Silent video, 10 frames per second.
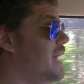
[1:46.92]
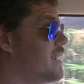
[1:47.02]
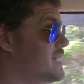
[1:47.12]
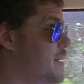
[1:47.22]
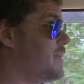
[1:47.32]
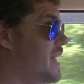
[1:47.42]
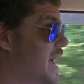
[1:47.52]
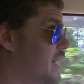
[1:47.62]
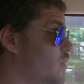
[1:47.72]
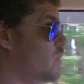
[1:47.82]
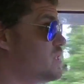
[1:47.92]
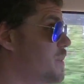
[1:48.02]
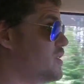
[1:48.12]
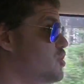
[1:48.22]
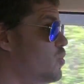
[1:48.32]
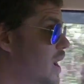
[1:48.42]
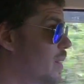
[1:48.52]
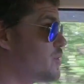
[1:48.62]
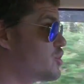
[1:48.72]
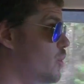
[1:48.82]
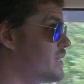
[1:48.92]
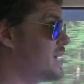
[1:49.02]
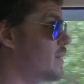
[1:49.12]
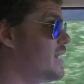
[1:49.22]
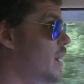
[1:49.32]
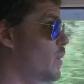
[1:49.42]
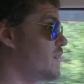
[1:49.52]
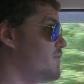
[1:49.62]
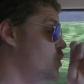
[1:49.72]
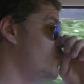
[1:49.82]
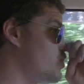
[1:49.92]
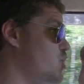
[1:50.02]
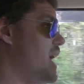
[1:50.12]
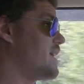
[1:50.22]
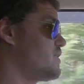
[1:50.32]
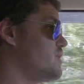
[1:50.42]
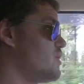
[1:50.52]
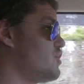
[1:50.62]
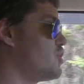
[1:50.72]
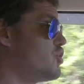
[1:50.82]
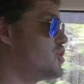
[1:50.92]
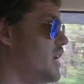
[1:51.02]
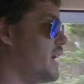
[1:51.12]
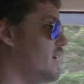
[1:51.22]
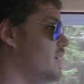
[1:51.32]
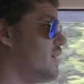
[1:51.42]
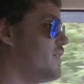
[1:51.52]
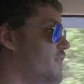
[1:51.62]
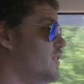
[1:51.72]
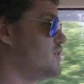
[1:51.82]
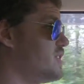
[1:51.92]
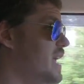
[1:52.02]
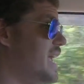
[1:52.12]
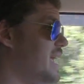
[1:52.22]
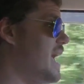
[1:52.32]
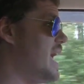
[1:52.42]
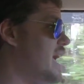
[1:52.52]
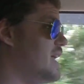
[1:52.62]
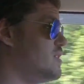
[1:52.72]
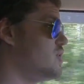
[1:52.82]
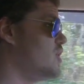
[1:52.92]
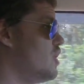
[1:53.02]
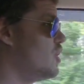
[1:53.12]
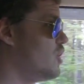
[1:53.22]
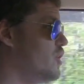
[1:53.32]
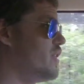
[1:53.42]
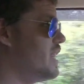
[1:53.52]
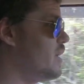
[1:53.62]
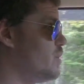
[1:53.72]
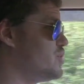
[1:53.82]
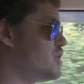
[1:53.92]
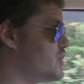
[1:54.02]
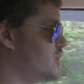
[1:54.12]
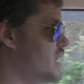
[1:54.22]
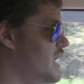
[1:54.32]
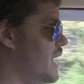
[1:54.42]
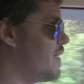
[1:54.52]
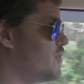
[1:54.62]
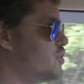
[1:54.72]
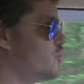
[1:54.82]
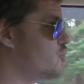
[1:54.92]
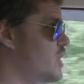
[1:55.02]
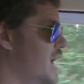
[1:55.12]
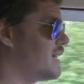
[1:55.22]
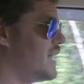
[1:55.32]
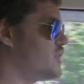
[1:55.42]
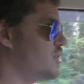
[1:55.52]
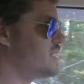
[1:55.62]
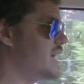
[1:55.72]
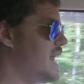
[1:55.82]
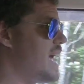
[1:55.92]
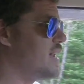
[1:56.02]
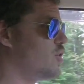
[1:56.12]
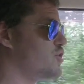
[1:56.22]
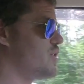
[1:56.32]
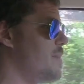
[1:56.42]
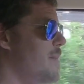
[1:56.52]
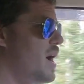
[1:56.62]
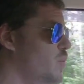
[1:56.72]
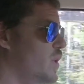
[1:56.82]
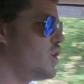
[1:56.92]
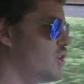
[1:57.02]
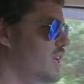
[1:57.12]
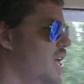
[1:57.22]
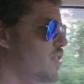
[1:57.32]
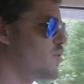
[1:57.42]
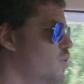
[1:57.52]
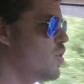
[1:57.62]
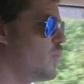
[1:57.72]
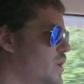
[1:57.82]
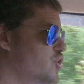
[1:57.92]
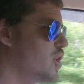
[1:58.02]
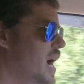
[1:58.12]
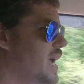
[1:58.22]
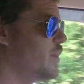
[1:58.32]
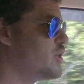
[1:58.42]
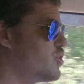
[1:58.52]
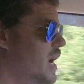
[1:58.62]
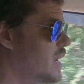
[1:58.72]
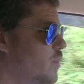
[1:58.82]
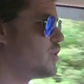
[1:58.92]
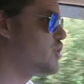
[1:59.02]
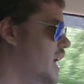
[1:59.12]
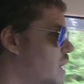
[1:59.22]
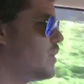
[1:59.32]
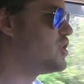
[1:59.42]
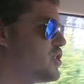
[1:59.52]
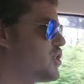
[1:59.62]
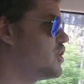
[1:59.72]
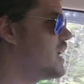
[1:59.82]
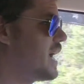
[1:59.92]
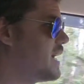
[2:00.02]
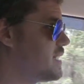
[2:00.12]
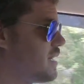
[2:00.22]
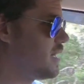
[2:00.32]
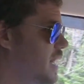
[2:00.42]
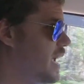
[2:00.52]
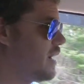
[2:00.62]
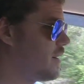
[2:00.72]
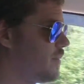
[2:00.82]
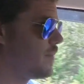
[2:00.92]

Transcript: And on top of that, we spent 2 hours going down a network of 2 tracks searching for this lake, and it was just every 2-track led to a dead end or some mud we couldn't get through, and we tried and we tried and we tried, and we just could not get to the lake.